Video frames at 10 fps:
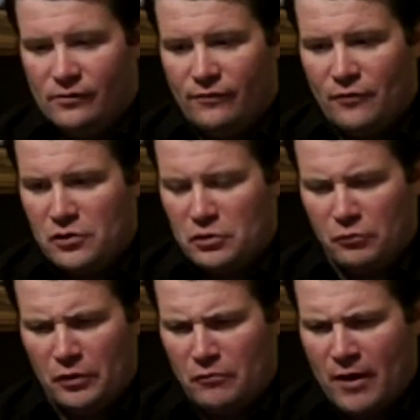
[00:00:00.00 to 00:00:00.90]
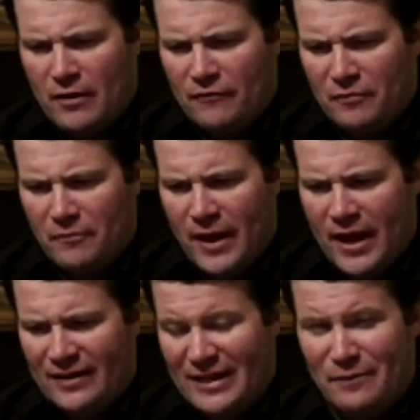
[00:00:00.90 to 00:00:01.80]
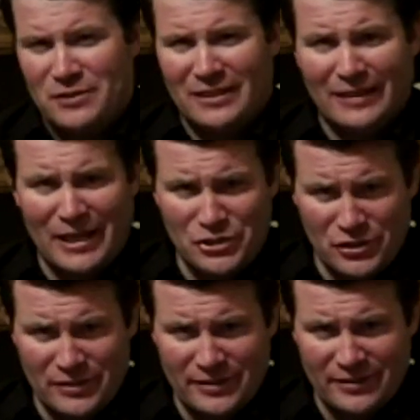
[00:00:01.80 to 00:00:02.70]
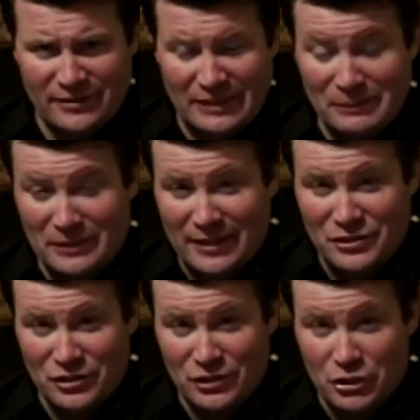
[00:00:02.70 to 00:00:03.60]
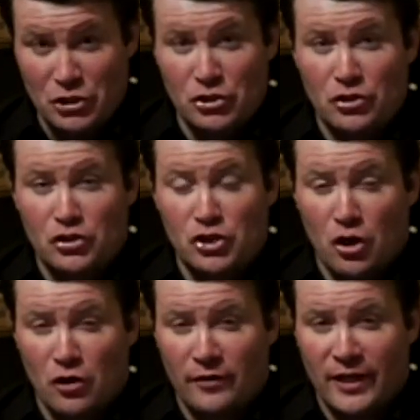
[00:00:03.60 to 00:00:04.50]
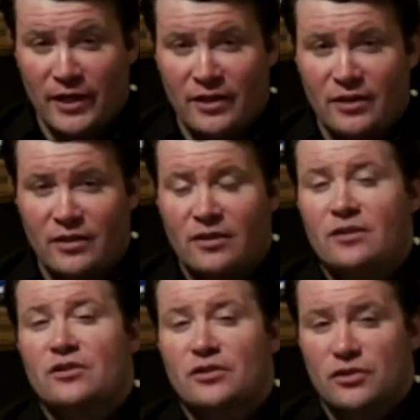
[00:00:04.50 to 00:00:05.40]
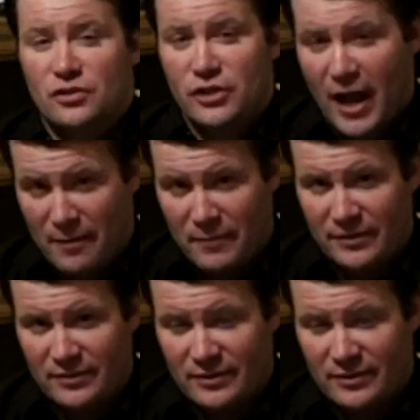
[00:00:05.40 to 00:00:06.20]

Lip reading: First one, right off the bat, he was a legend. Charlie Chaplin.